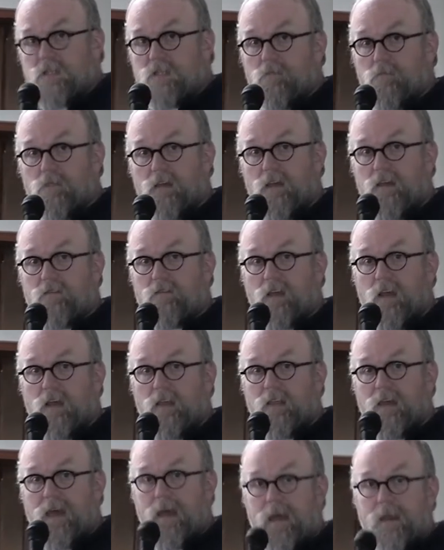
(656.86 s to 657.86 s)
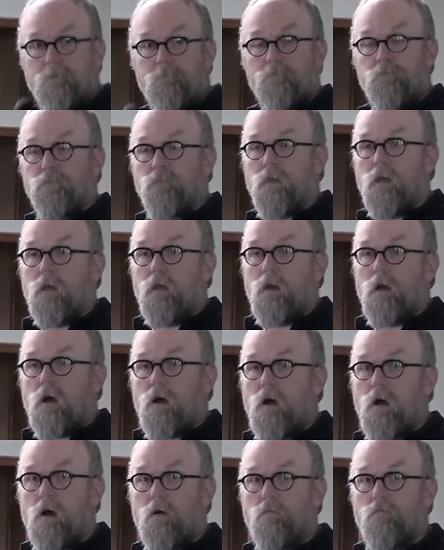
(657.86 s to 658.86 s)
some things like that.
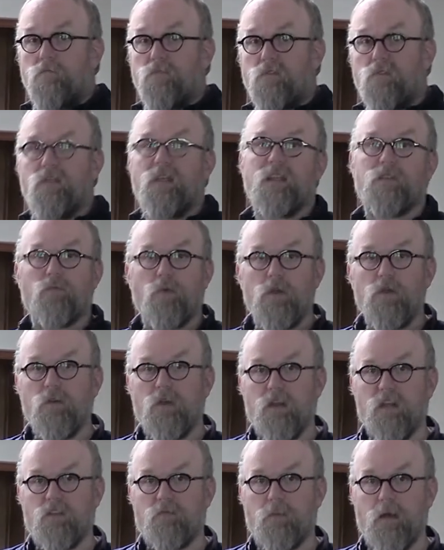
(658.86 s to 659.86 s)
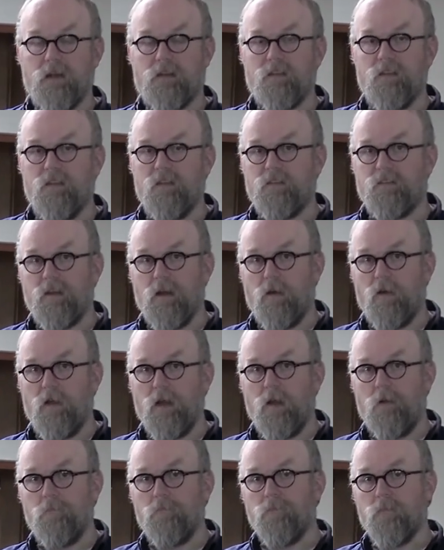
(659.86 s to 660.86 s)
So that's what you can expect in this
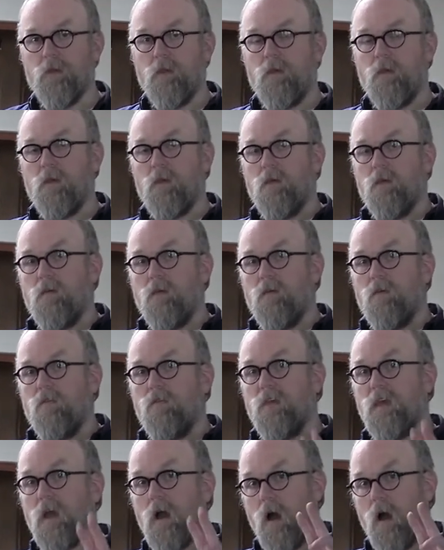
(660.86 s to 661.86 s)
area. The